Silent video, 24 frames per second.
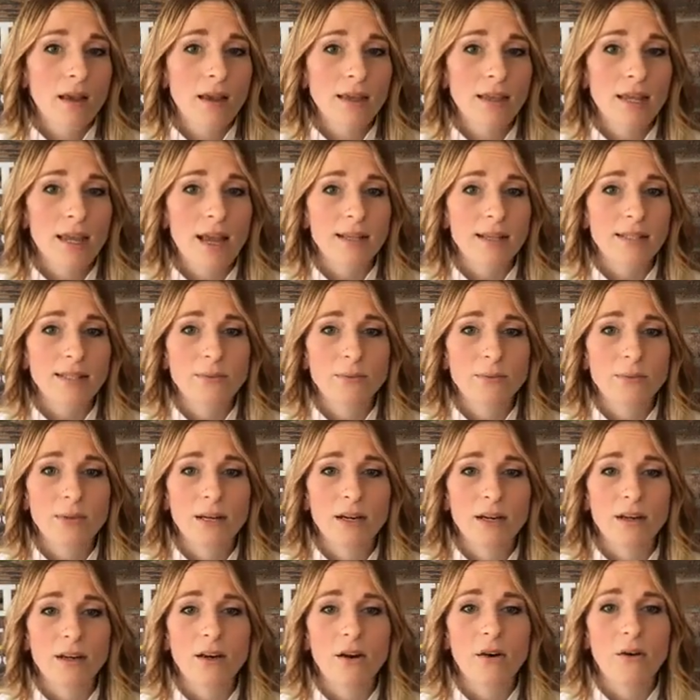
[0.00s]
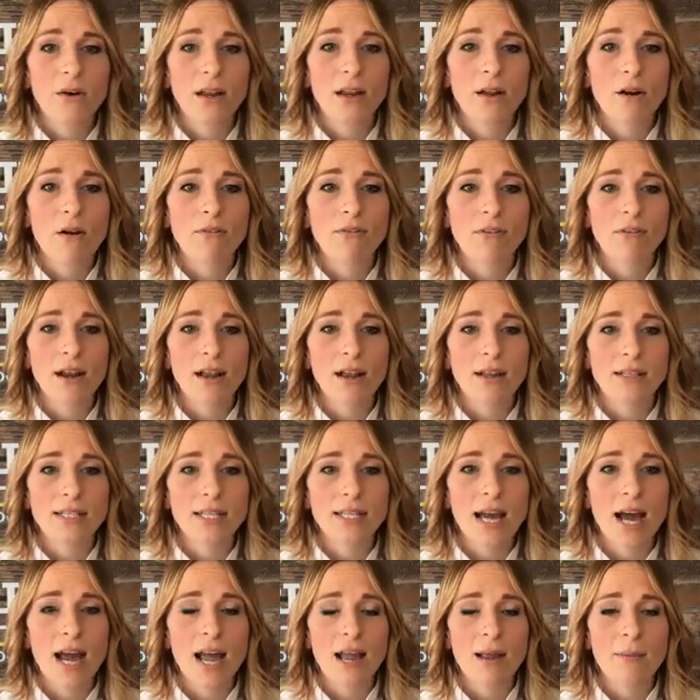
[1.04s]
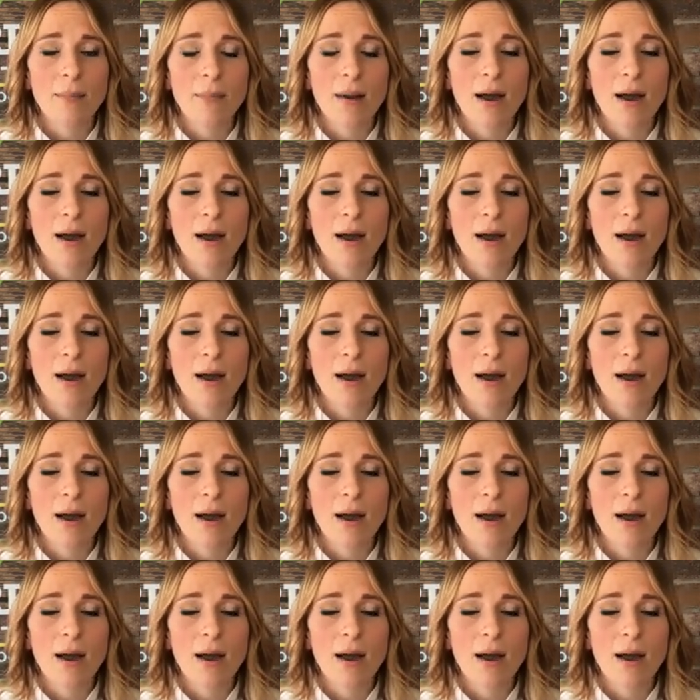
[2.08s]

Yes, we are going over on time.